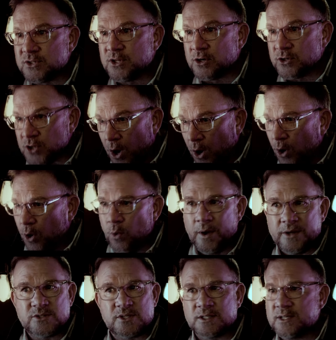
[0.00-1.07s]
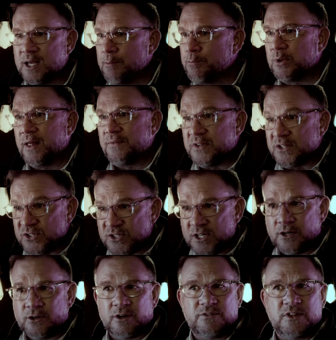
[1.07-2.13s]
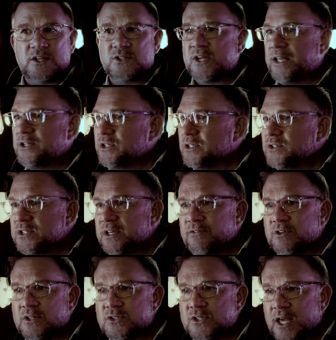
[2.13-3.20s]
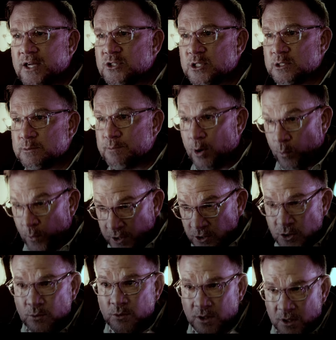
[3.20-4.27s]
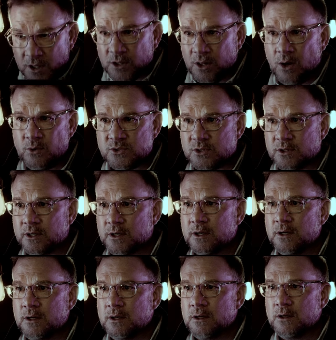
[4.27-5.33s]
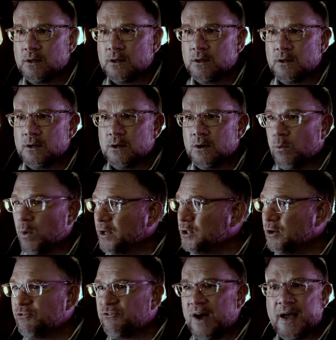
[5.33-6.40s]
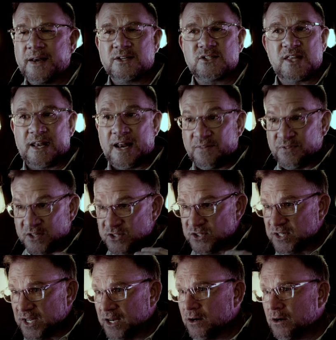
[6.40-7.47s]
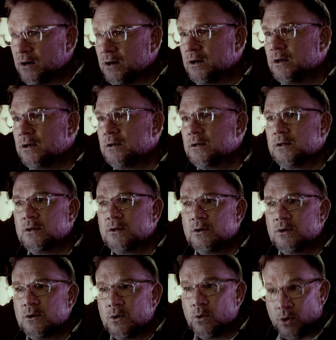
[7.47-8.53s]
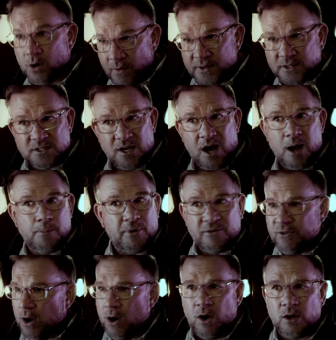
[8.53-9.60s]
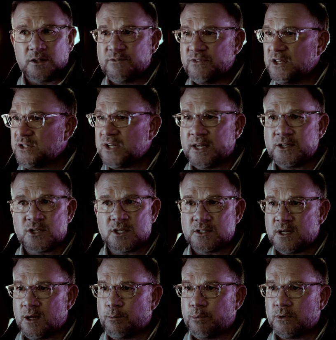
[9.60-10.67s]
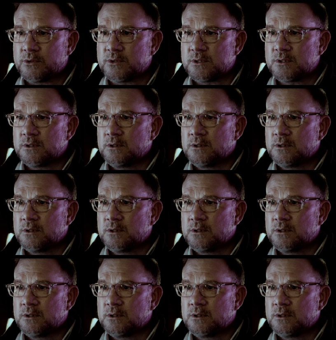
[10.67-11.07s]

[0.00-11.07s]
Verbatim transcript: there's always a temple at the center of these ancient civilizations, but when you look closer, what you find is that at the center or on the top of all of these ancient temples,